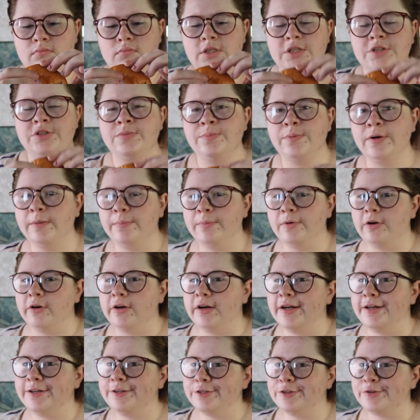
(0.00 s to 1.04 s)
It's purple.
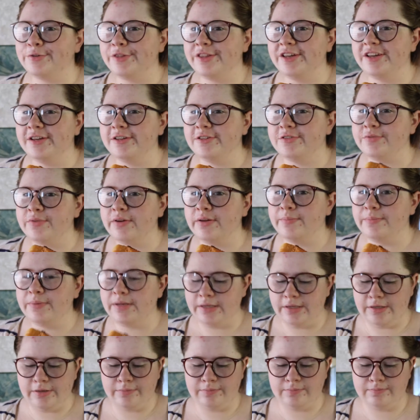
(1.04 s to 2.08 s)
I don't think it's red
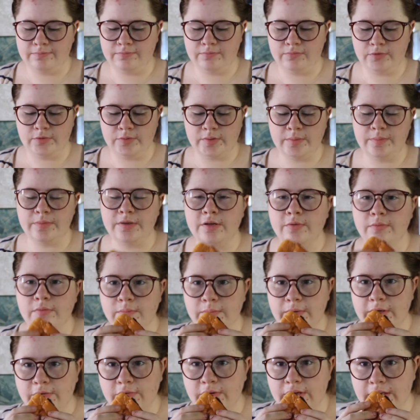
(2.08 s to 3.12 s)
bean. Red bean would
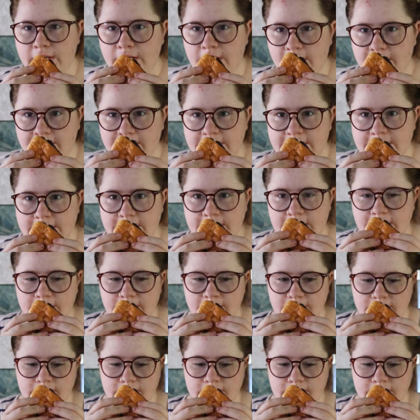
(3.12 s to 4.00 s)
be red, obviously.